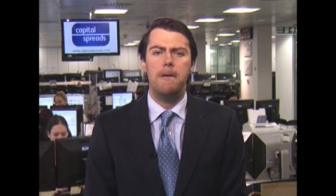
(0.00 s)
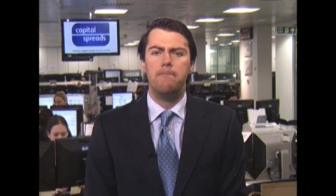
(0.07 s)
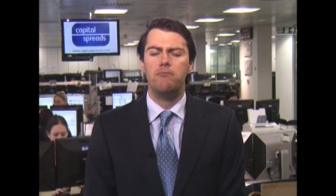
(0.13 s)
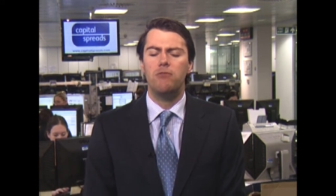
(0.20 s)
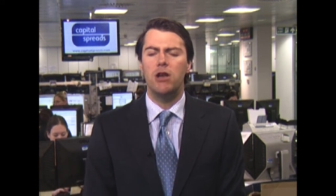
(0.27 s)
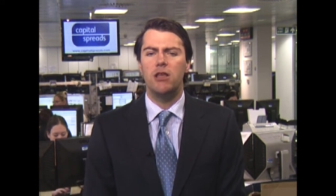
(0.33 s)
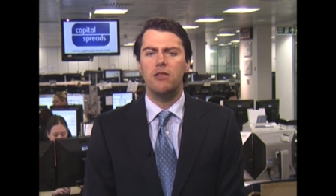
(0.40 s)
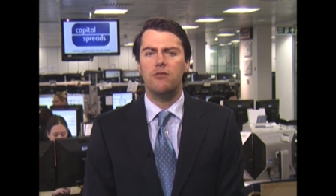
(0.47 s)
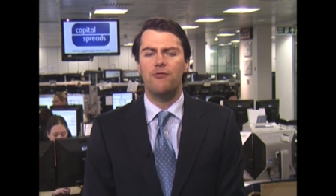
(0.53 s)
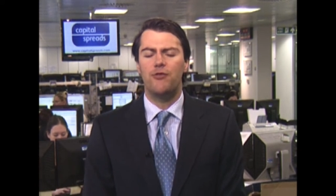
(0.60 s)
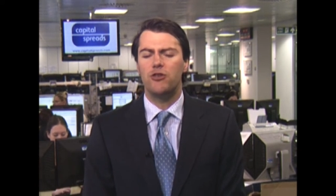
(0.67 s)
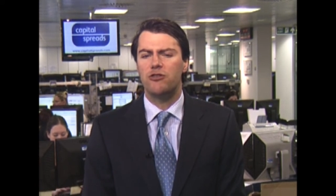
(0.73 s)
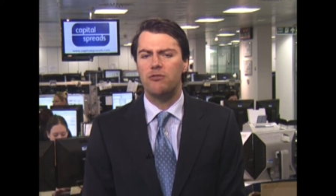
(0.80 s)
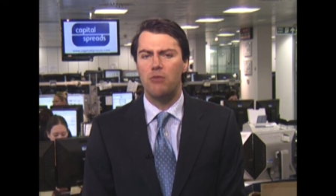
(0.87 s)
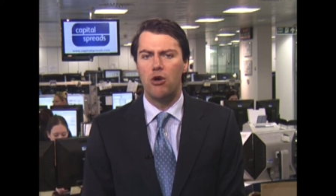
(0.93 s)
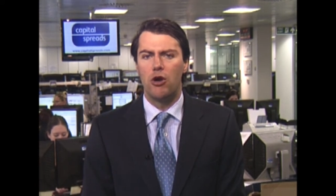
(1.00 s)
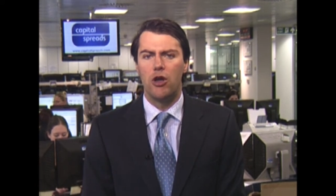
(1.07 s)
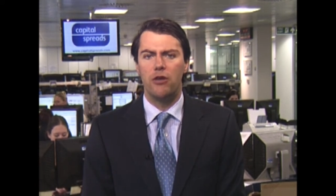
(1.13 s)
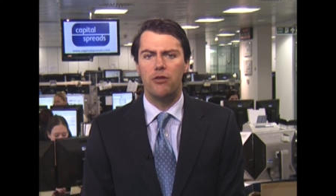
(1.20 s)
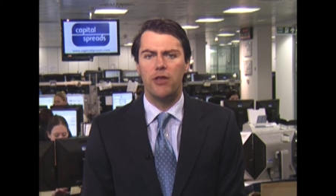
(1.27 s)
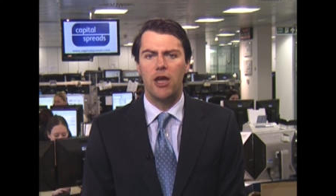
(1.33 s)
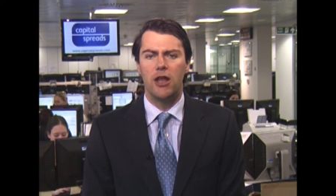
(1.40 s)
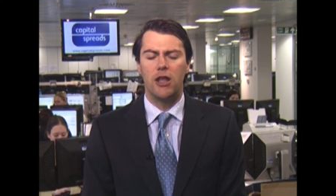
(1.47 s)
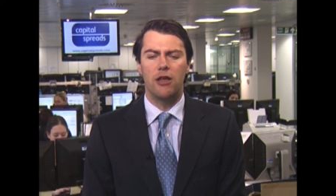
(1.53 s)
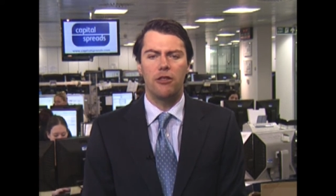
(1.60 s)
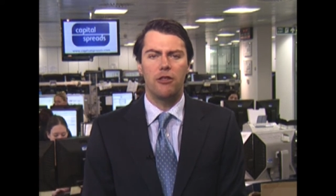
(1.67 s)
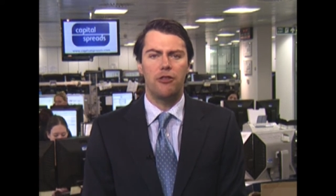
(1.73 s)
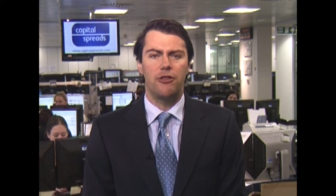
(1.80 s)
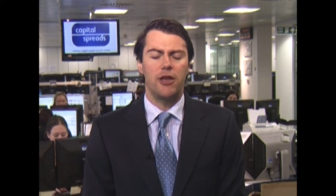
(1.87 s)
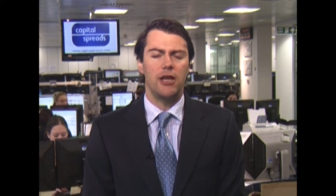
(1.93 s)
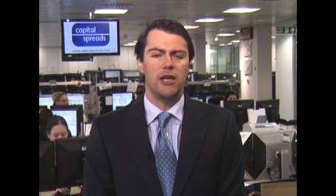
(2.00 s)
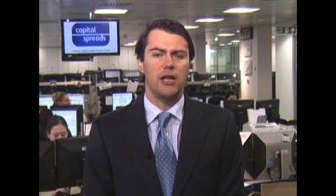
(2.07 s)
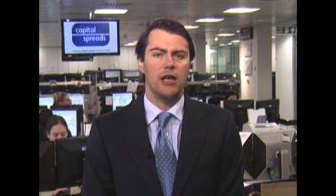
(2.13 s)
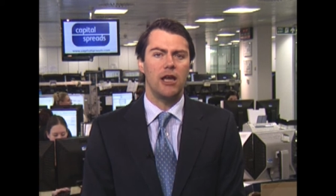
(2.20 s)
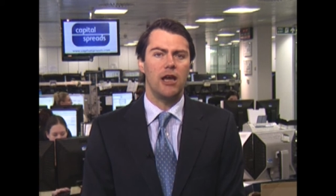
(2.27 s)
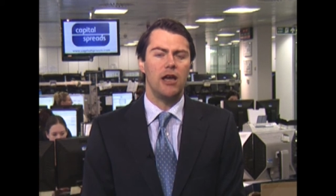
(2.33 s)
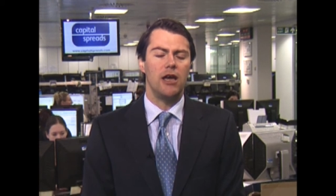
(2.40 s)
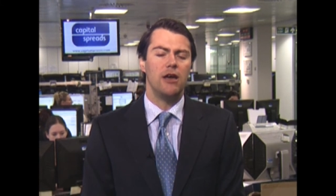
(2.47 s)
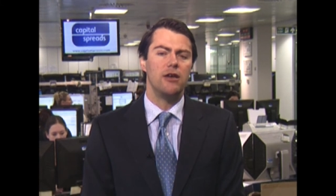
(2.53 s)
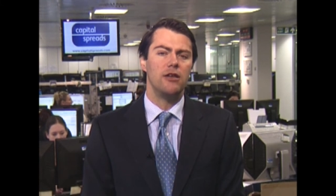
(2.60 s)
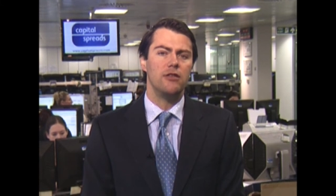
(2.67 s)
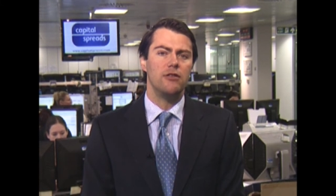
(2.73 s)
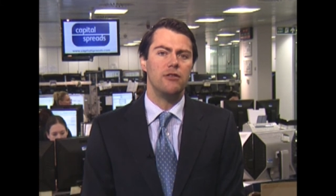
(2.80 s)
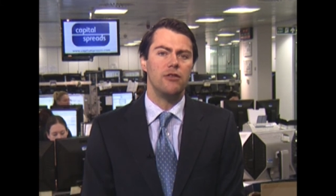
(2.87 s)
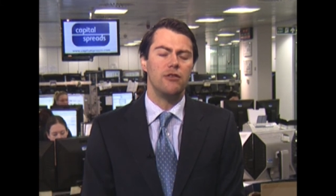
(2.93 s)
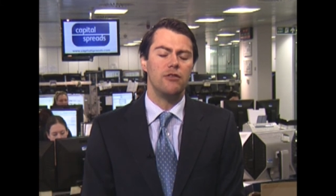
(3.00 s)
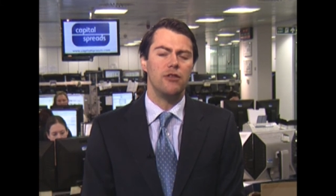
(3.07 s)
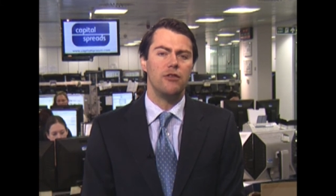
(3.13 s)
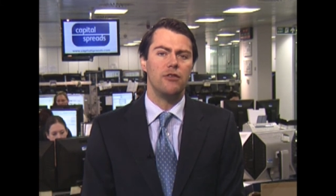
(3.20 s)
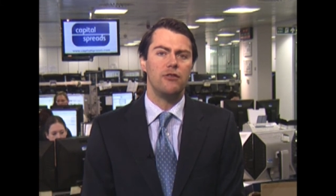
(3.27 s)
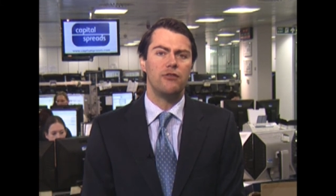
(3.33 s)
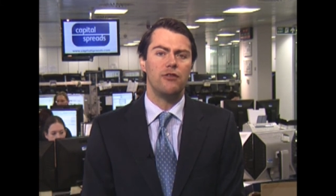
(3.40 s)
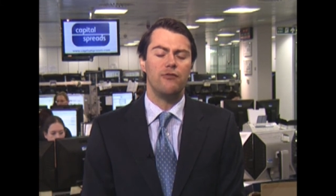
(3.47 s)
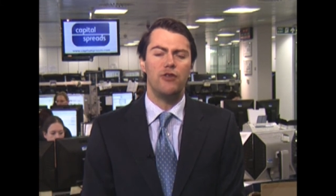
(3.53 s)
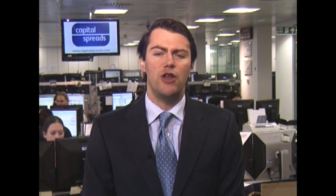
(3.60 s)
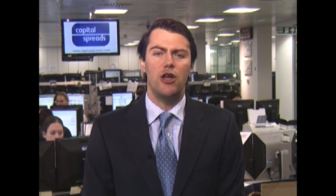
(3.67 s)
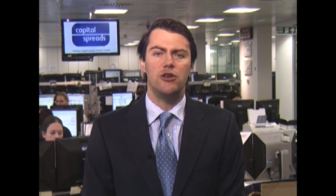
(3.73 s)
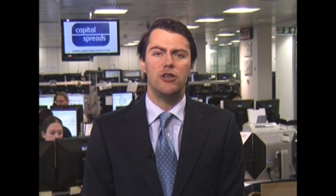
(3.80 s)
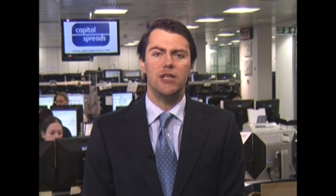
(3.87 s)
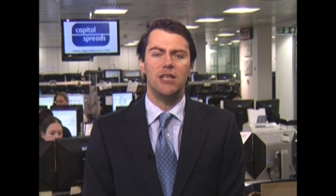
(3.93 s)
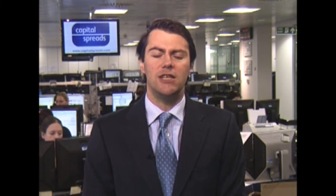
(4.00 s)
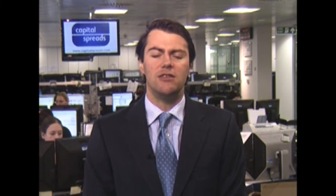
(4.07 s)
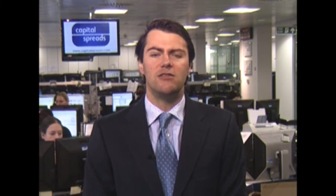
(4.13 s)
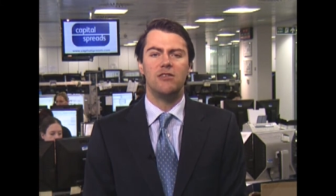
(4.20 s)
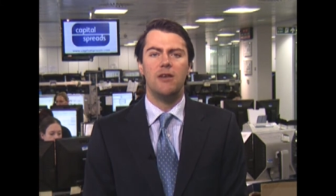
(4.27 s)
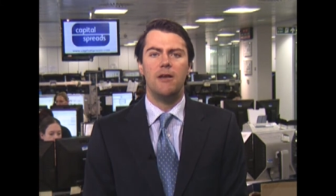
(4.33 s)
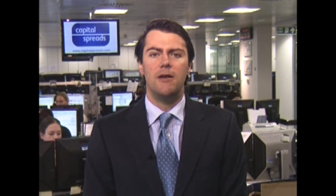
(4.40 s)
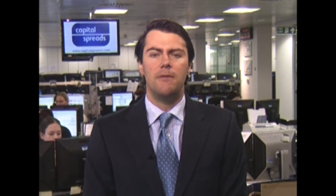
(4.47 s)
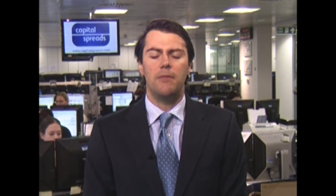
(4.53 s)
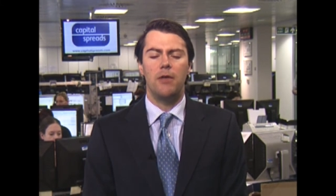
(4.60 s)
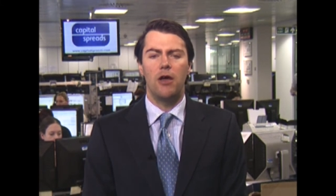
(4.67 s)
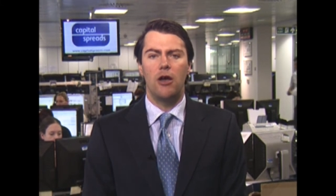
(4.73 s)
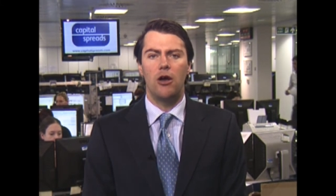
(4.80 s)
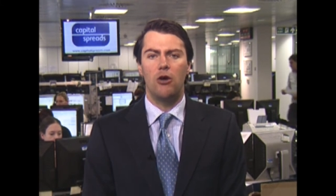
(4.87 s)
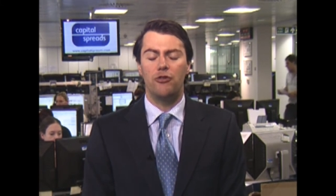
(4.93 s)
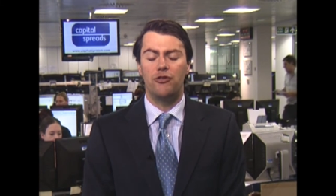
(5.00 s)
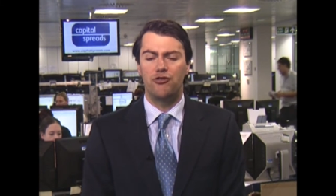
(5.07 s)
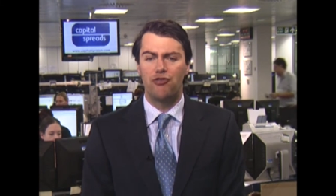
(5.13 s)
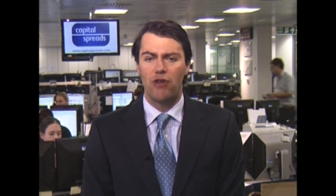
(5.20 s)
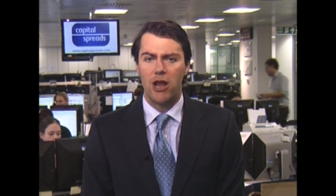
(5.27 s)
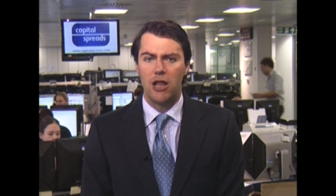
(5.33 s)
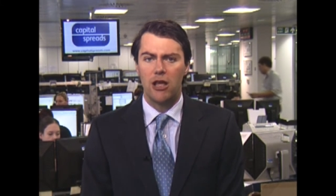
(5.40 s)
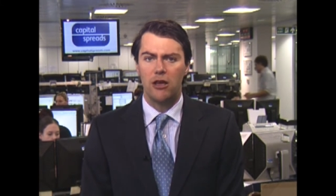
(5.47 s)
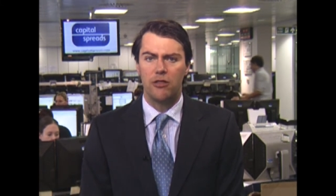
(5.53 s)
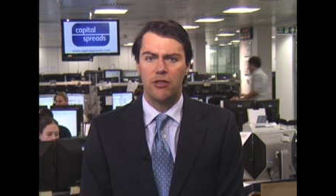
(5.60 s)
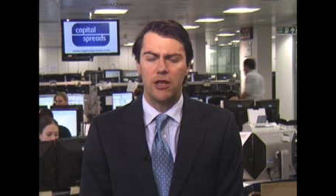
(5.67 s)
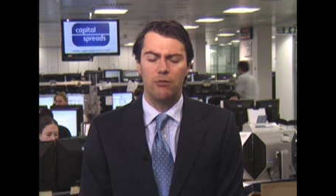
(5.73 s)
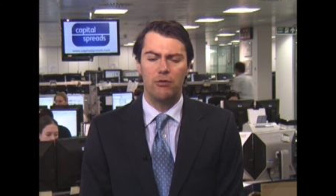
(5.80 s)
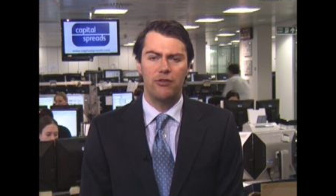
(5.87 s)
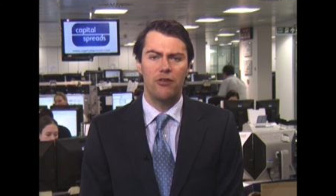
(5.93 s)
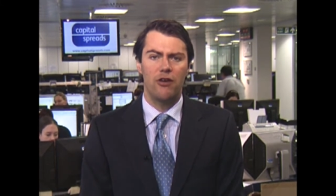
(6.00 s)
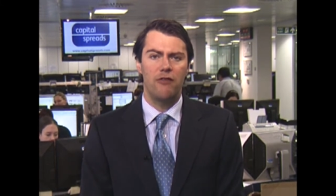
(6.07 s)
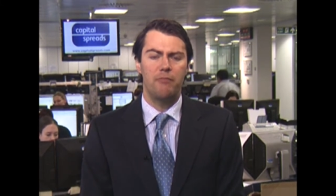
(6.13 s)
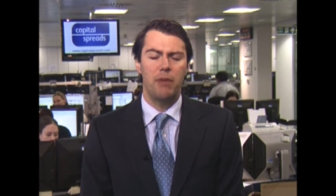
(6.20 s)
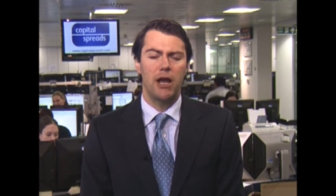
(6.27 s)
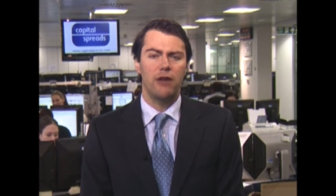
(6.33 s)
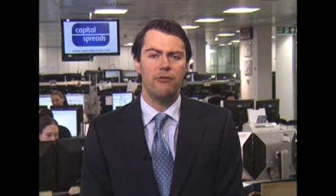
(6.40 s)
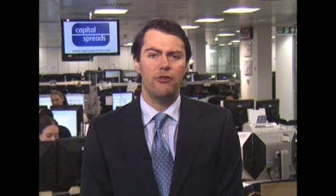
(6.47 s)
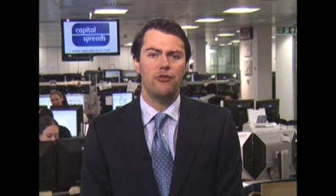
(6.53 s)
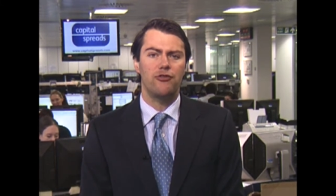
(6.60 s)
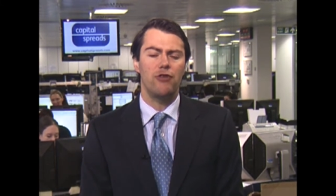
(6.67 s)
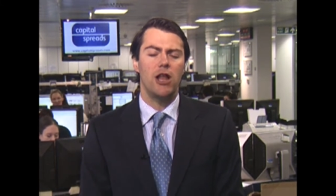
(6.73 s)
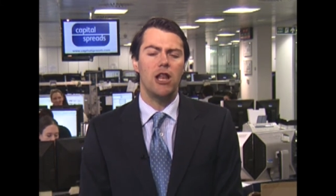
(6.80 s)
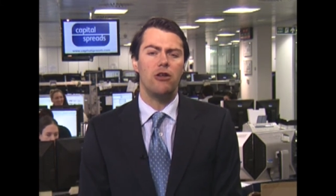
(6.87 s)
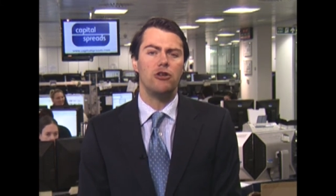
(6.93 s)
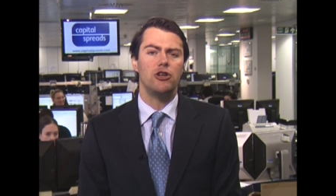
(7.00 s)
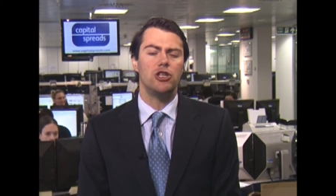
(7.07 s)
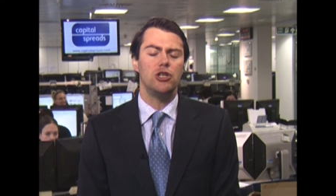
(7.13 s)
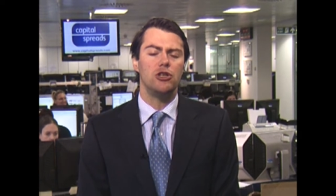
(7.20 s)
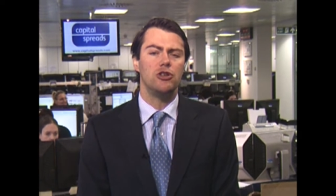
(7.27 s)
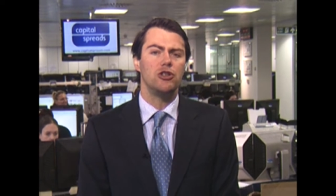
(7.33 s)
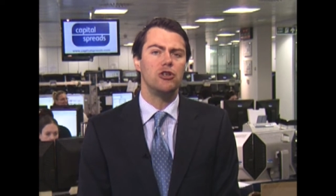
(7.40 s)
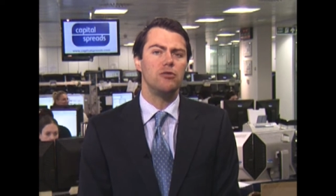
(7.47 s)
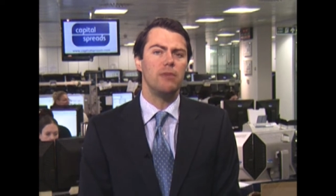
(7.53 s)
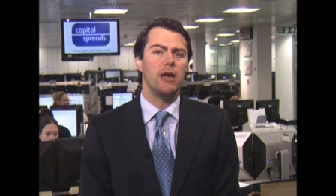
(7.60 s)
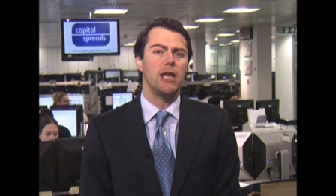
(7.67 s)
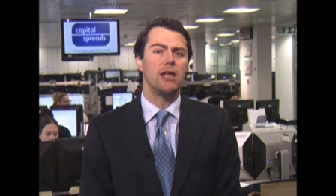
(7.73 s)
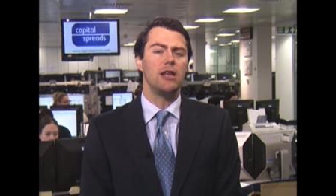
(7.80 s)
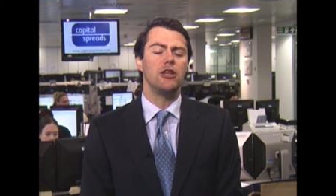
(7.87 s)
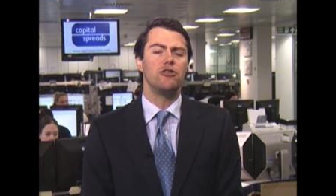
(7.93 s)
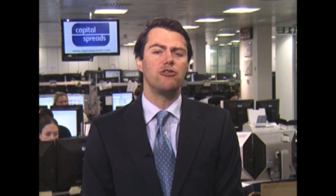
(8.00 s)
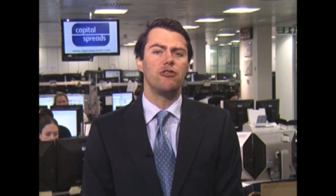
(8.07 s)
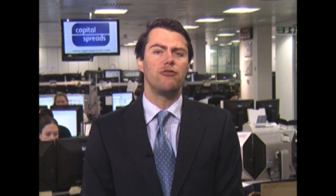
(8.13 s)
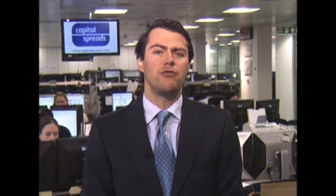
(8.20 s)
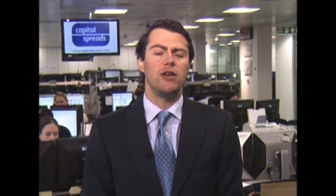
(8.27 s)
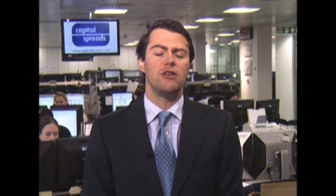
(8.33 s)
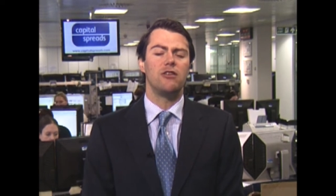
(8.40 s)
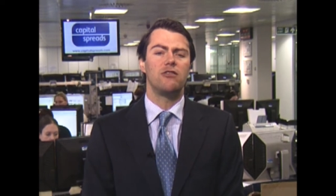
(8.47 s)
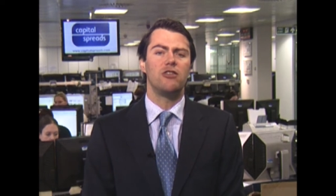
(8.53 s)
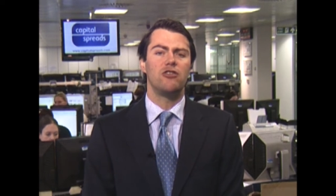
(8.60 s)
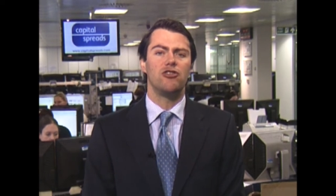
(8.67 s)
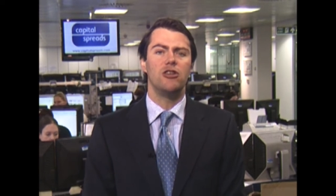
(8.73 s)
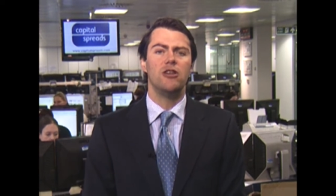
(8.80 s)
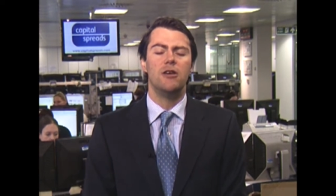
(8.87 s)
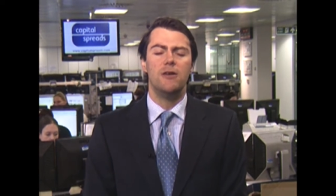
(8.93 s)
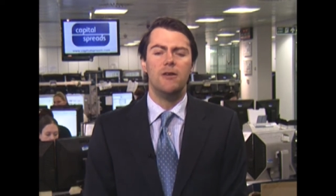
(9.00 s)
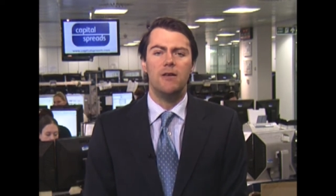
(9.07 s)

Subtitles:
Really, for tomorrow, the only other thing that's of note is Australia. The Reserve Bank of Australia are due to make an interest rate decision.